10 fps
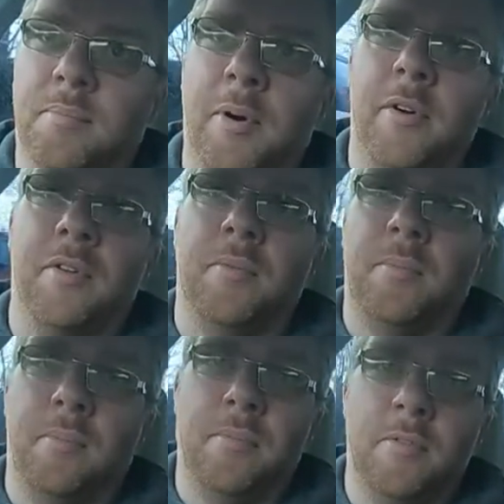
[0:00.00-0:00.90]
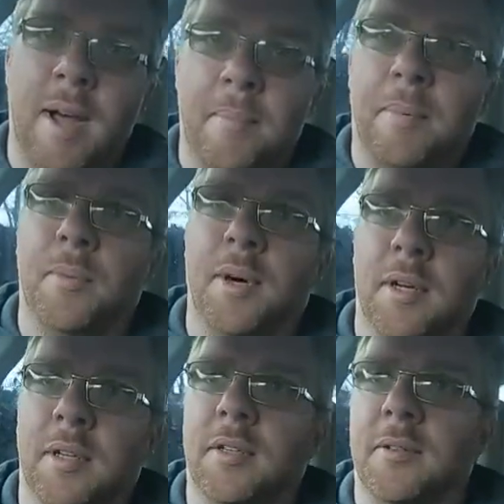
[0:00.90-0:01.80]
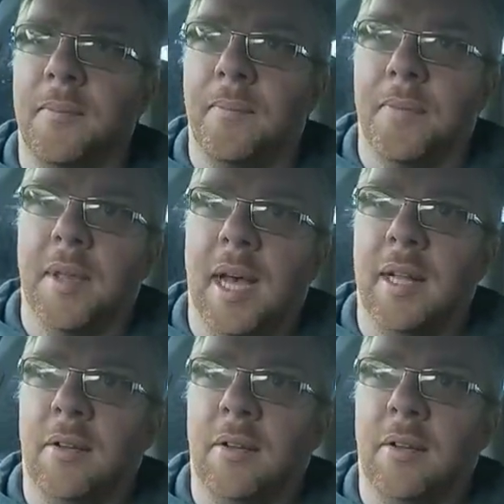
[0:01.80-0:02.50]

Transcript: borrow the ramp at work and